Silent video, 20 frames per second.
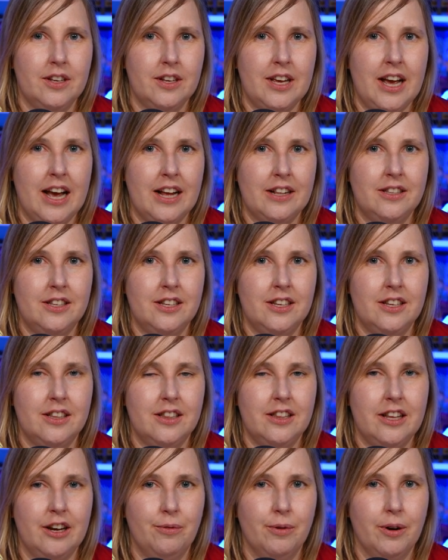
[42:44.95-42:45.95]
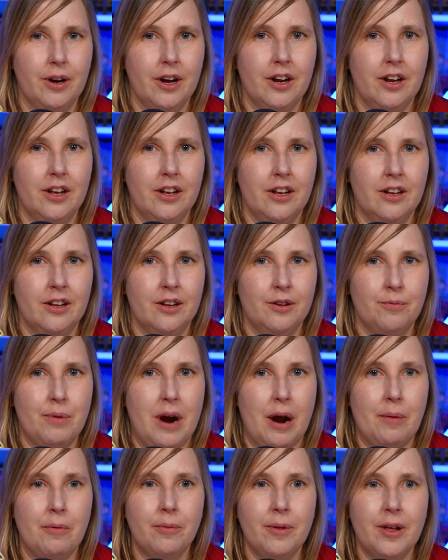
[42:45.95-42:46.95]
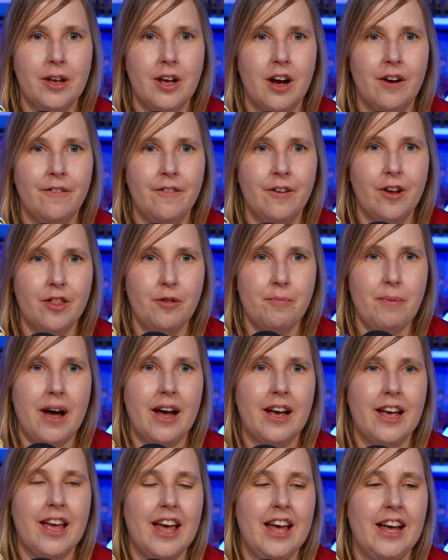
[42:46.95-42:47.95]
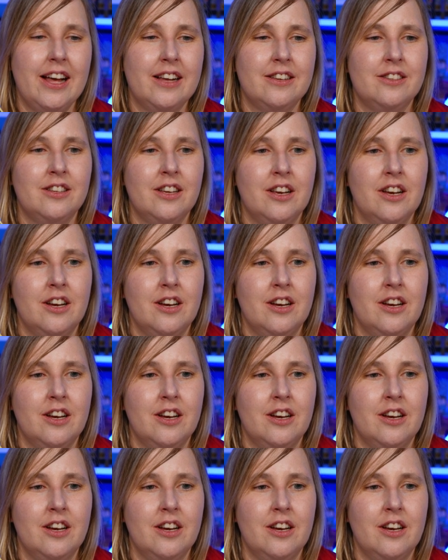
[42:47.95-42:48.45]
content that we're going to probably cover on the podcast.